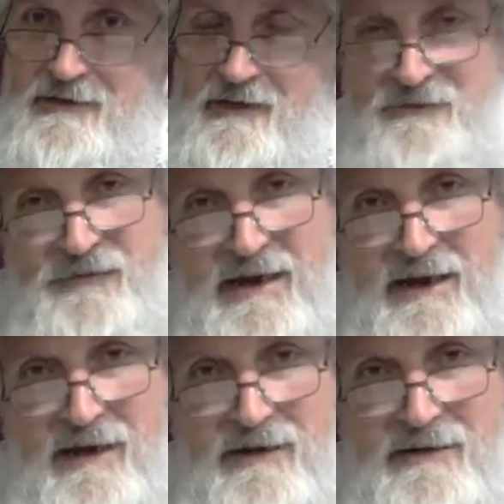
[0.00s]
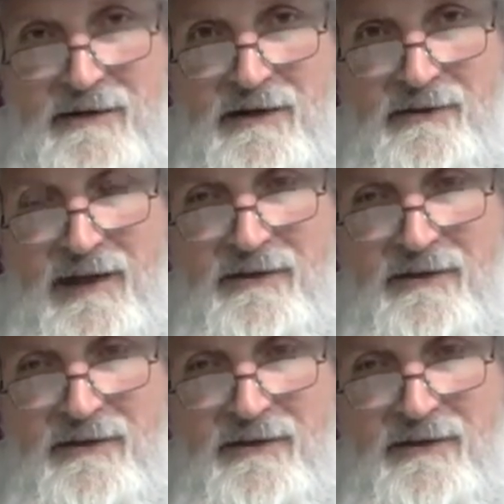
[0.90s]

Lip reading: The fear that